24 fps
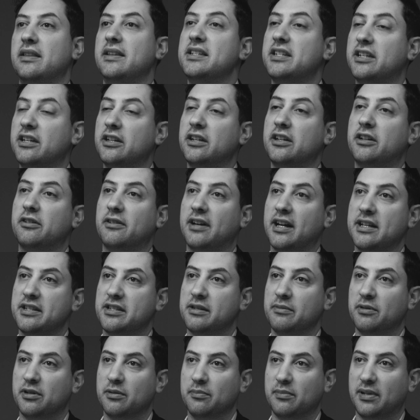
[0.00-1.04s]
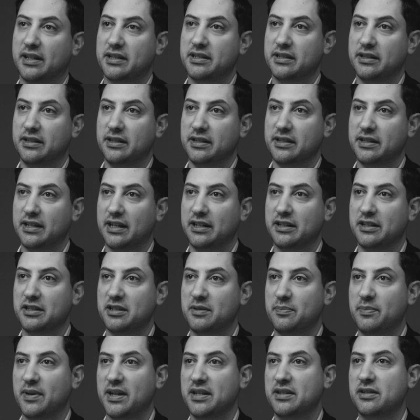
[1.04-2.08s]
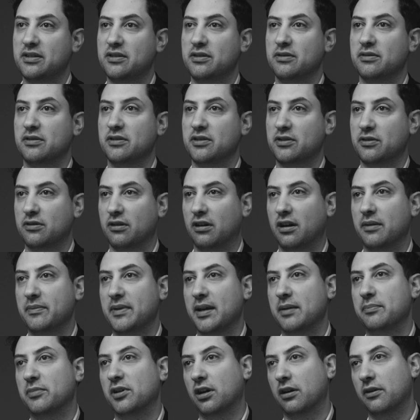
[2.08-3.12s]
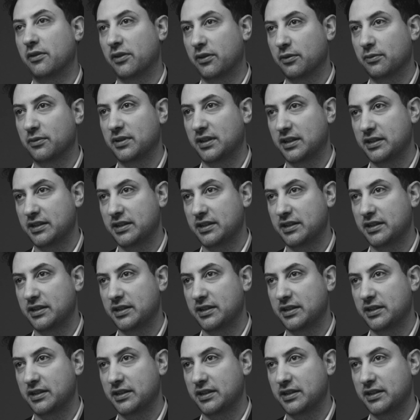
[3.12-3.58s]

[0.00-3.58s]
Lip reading: This can create some complexities, and it's best to describe that by going through an